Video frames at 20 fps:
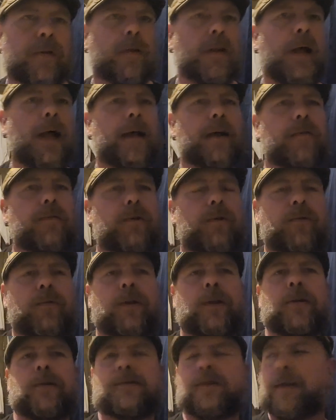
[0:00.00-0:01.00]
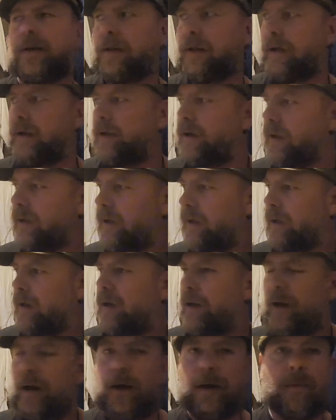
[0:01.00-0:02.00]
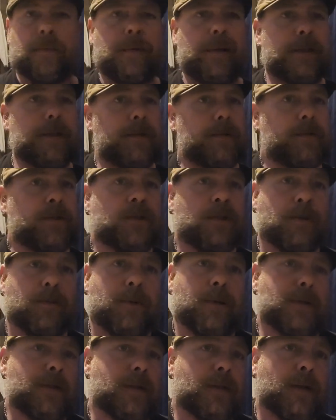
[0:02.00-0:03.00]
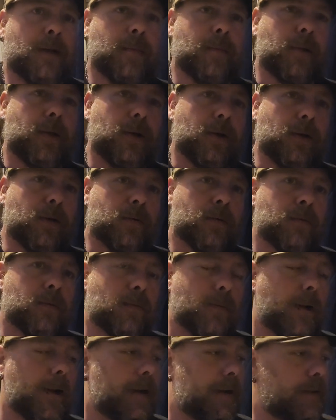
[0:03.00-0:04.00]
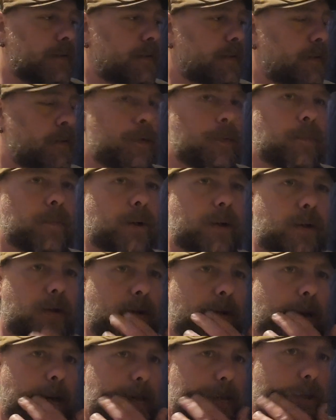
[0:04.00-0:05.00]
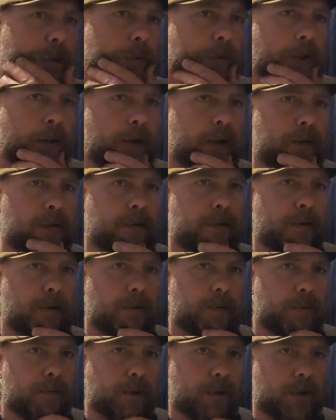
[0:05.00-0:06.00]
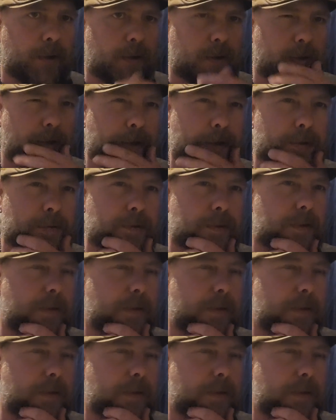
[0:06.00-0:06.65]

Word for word: the lack of new videos lately. Um, it's just a busy time of the year, right? So, and you guys know that, you know, the holidays and